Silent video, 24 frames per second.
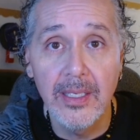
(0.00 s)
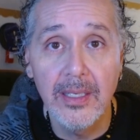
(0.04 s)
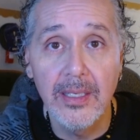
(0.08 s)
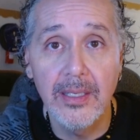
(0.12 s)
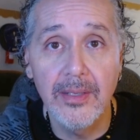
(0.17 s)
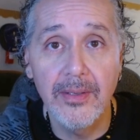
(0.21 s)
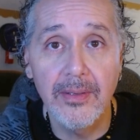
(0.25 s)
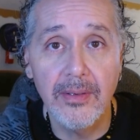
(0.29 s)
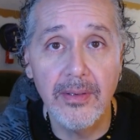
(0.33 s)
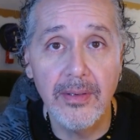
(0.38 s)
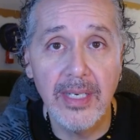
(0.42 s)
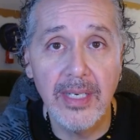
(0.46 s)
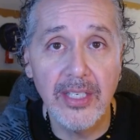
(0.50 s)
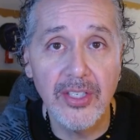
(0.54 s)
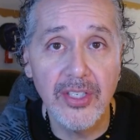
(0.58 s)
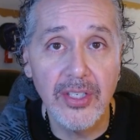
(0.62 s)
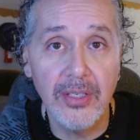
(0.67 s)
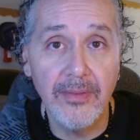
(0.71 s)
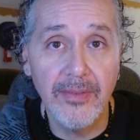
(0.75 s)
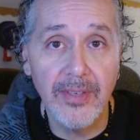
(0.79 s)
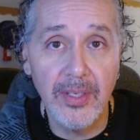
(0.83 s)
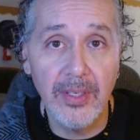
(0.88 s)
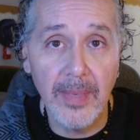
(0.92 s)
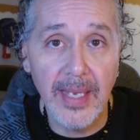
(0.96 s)
The creation
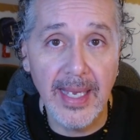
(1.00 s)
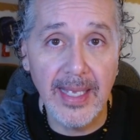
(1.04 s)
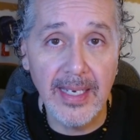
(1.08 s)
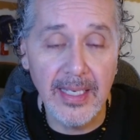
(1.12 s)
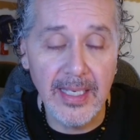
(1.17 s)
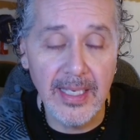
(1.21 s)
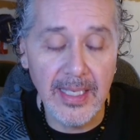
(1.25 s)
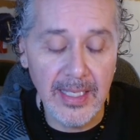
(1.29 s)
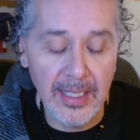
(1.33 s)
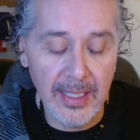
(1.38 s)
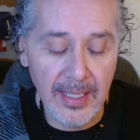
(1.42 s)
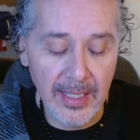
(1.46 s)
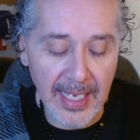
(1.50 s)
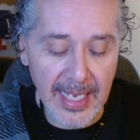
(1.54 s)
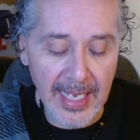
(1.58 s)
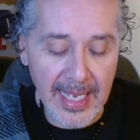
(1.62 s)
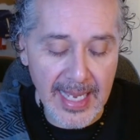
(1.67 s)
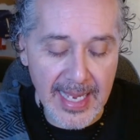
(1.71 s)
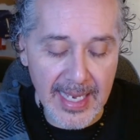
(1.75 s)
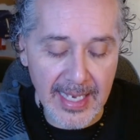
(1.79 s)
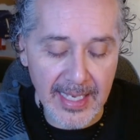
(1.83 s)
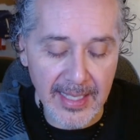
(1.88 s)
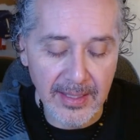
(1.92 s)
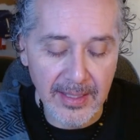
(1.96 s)
of humanity,
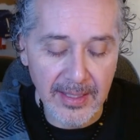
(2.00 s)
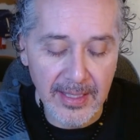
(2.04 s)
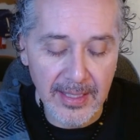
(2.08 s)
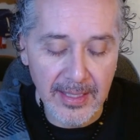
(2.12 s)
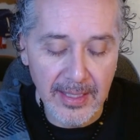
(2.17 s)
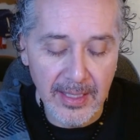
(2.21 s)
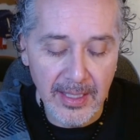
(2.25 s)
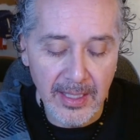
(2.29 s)
and